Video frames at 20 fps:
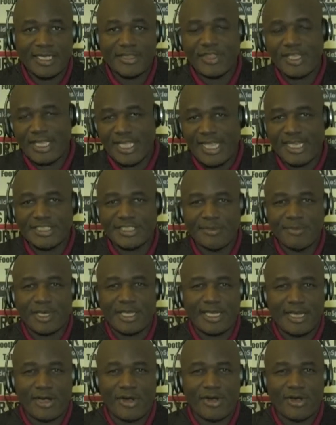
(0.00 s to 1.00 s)
I think A.J.
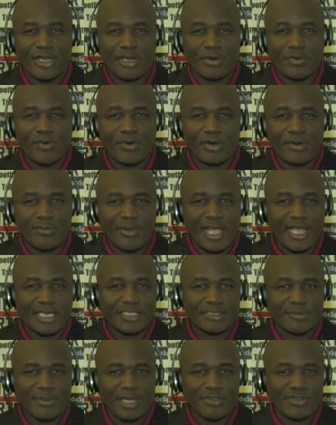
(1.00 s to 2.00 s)
McCarron at quarterback
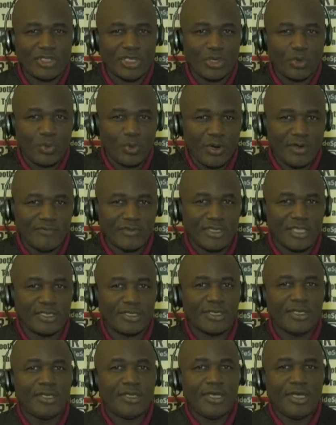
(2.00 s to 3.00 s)
is about the equivalent